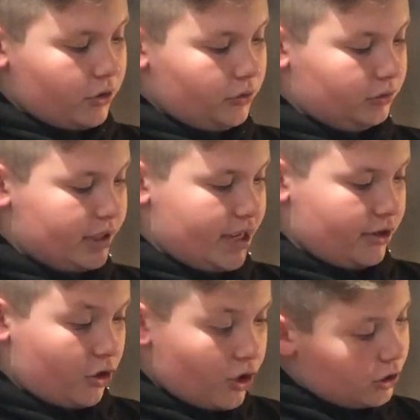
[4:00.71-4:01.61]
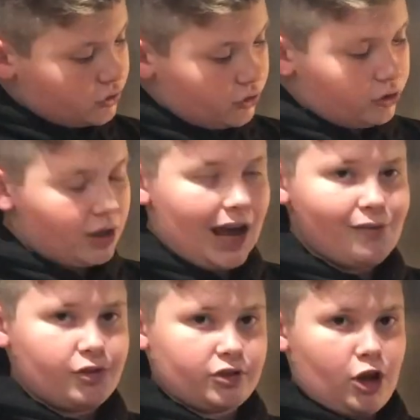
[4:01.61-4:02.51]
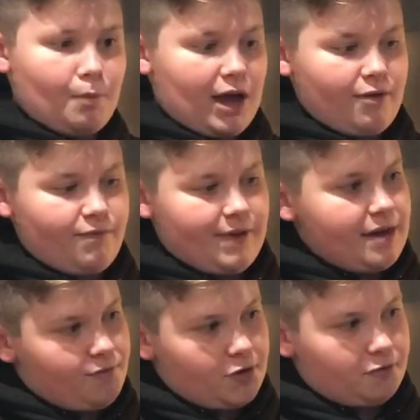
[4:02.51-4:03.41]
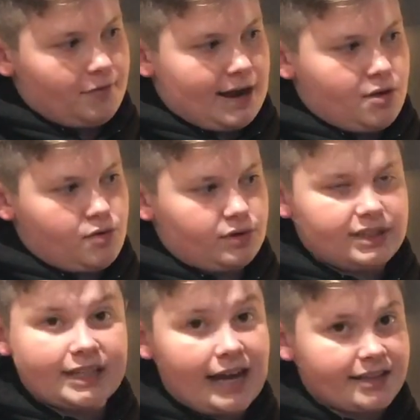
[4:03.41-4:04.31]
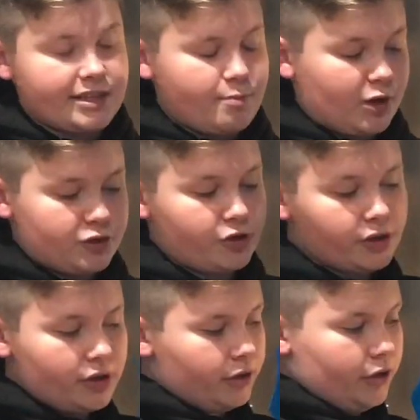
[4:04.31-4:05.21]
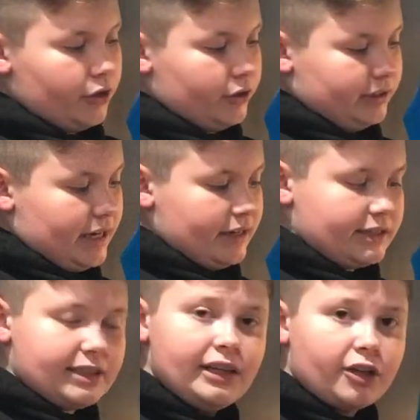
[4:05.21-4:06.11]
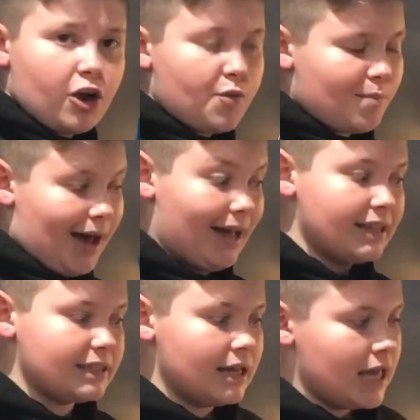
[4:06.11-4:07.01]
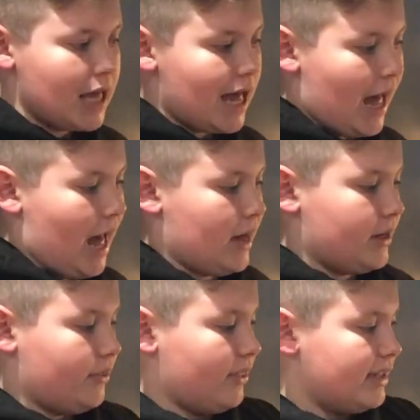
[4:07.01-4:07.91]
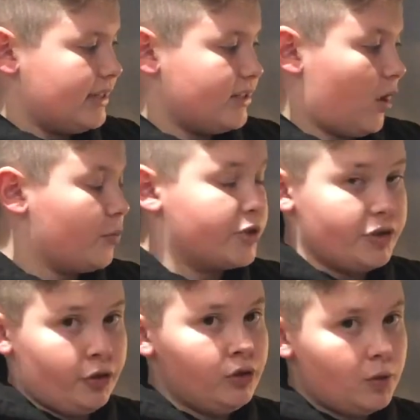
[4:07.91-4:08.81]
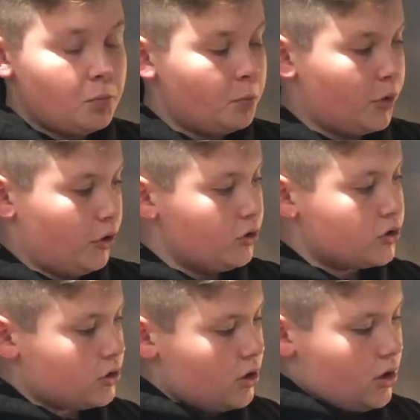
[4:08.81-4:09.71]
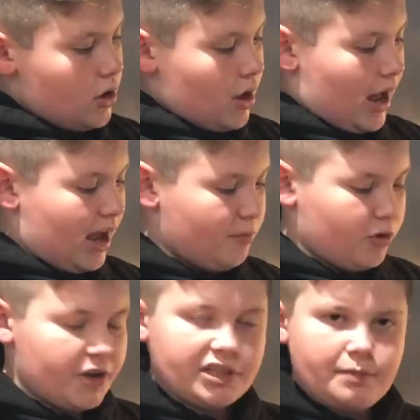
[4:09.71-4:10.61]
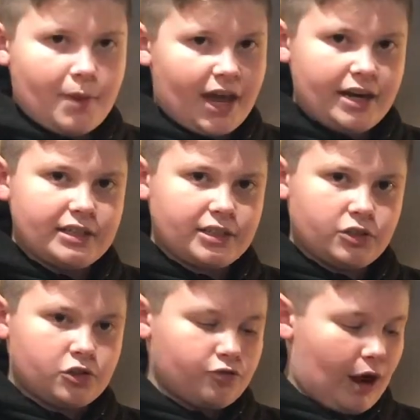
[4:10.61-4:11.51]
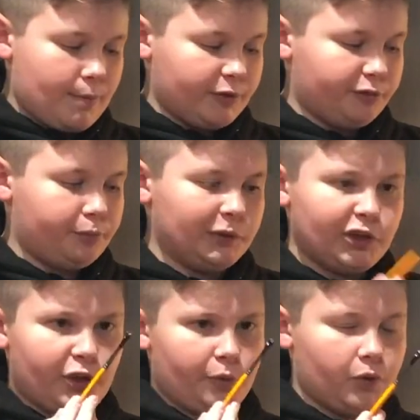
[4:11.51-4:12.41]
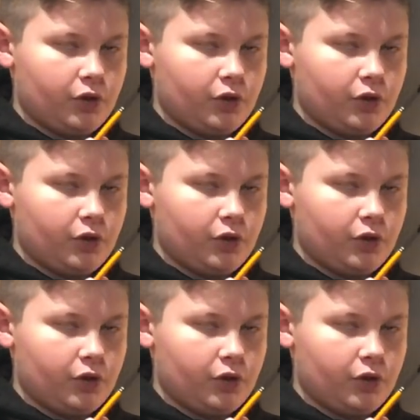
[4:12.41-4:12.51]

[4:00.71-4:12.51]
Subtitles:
you'll need a nozzle. I've just got my favourite round star tip nozzle. You'll need a silicone mat, and this is optional, but I'm going to paint a stripe of blue